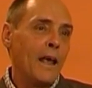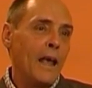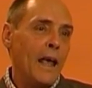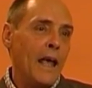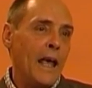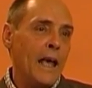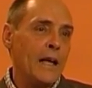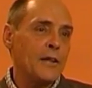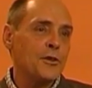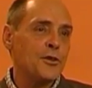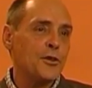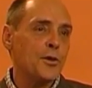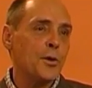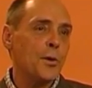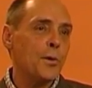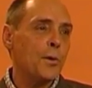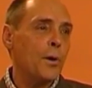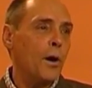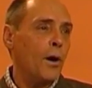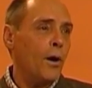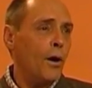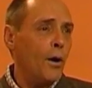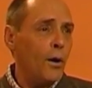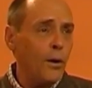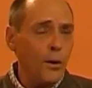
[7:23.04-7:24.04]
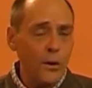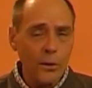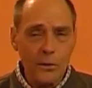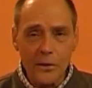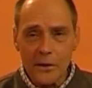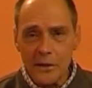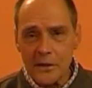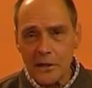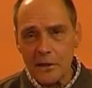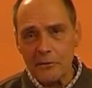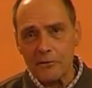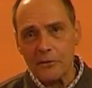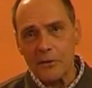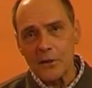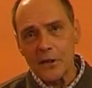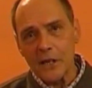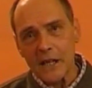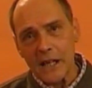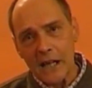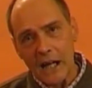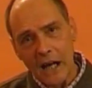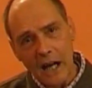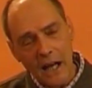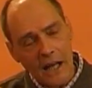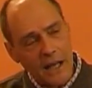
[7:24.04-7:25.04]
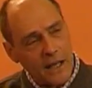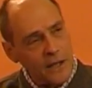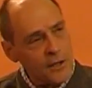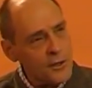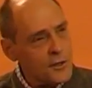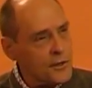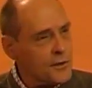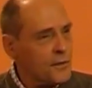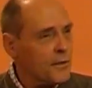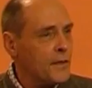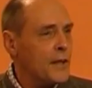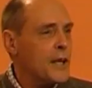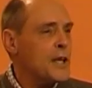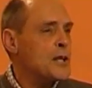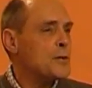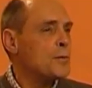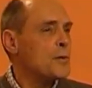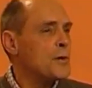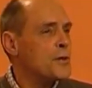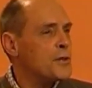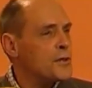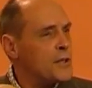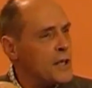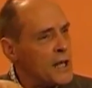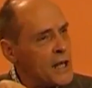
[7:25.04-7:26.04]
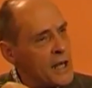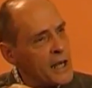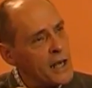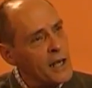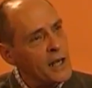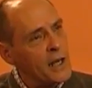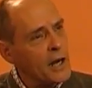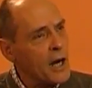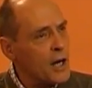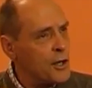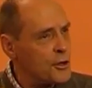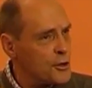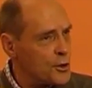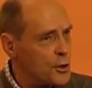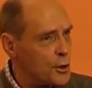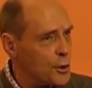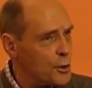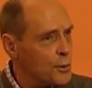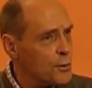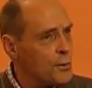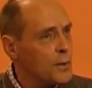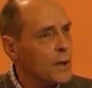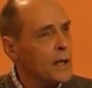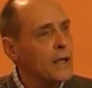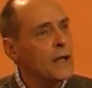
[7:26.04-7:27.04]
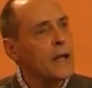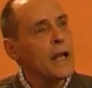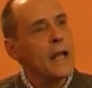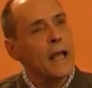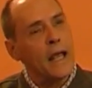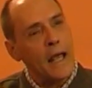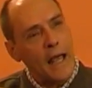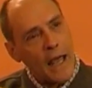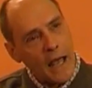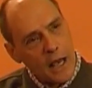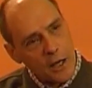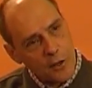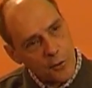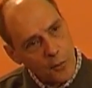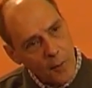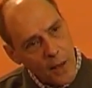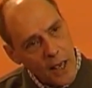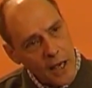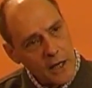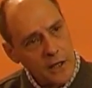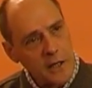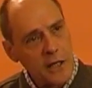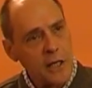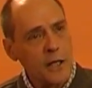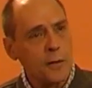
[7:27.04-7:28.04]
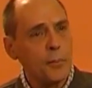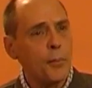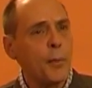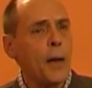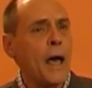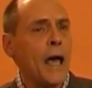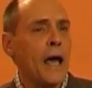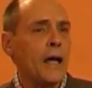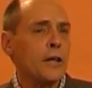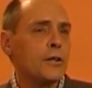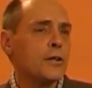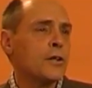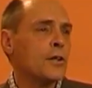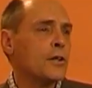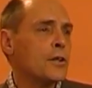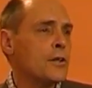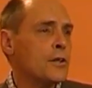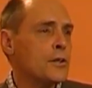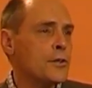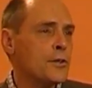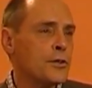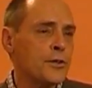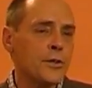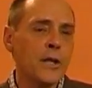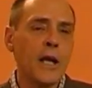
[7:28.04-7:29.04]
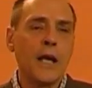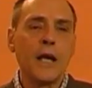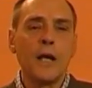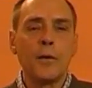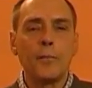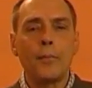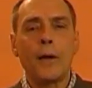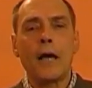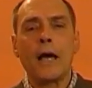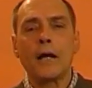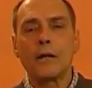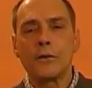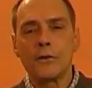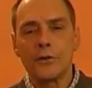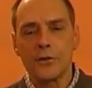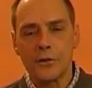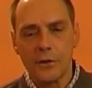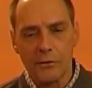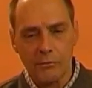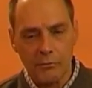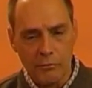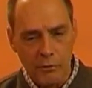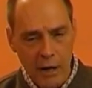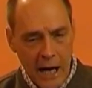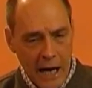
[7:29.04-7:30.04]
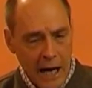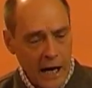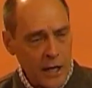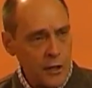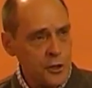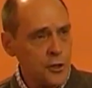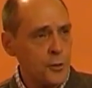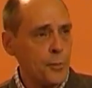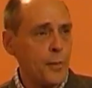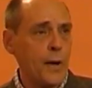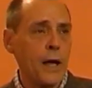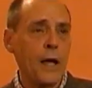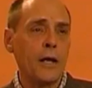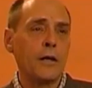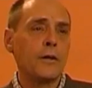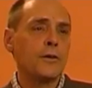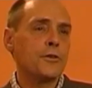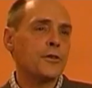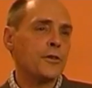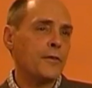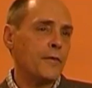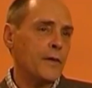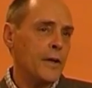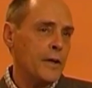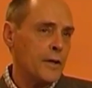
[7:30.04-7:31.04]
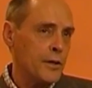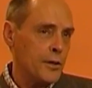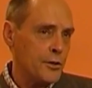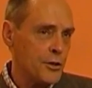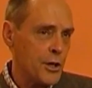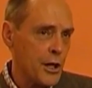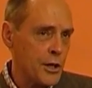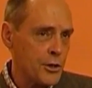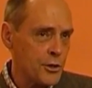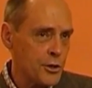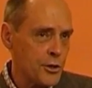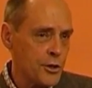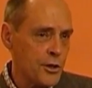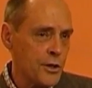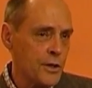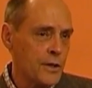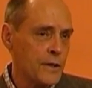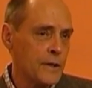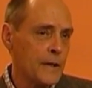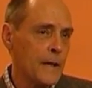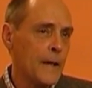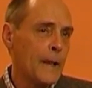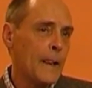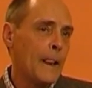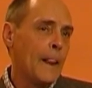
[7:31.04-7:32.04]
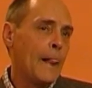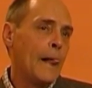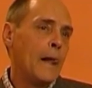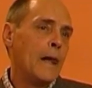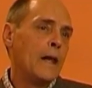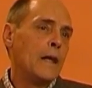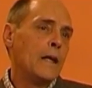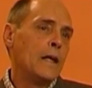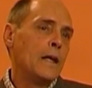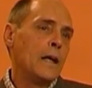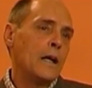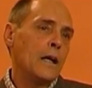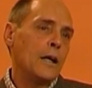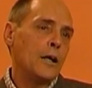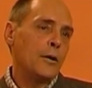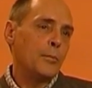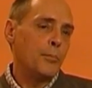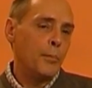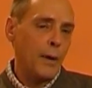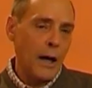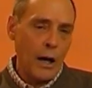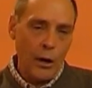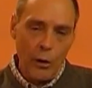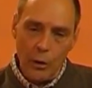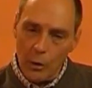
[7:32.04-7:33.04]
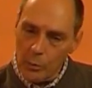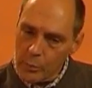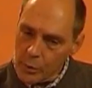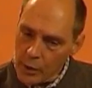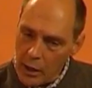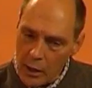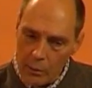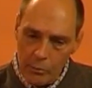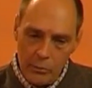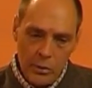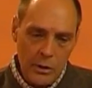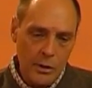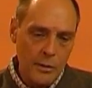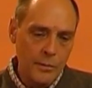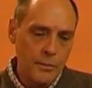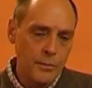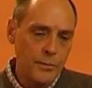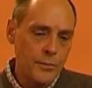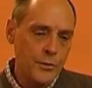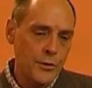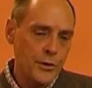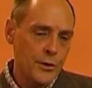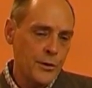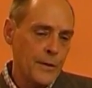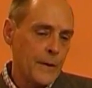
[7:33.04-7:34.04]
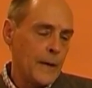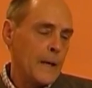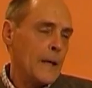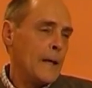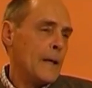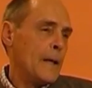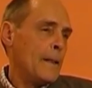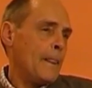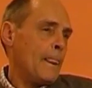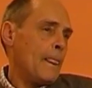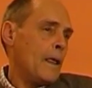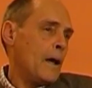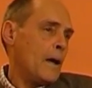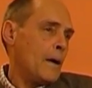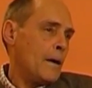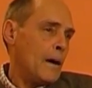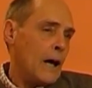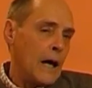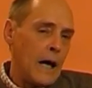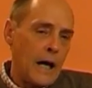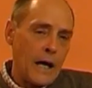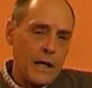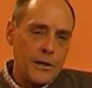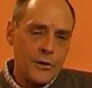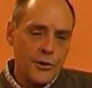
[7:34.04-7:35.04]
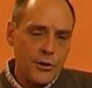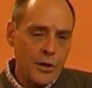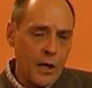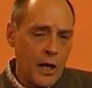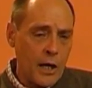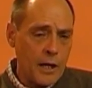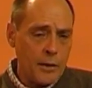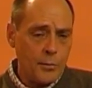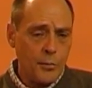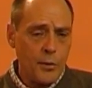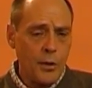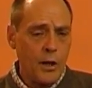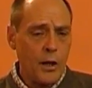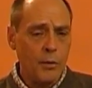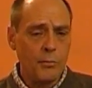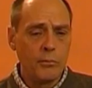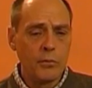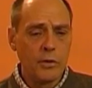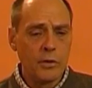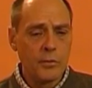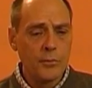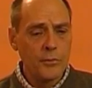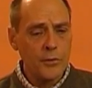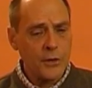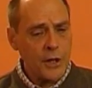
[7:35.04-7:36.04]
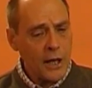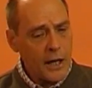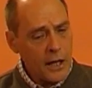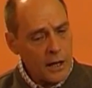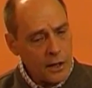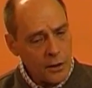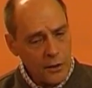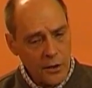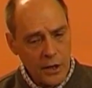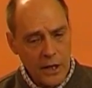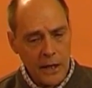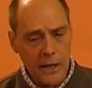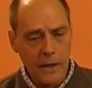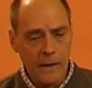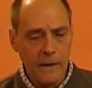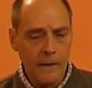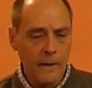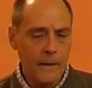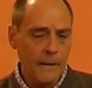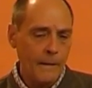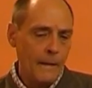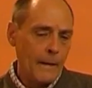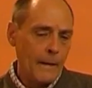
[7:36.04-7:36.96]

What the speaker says: And so all the different kinds of things we're seeing in our children, asthmatic patterns, patterns of rash, patterns of indigestion, bowel problems, eyesight problems, hearing,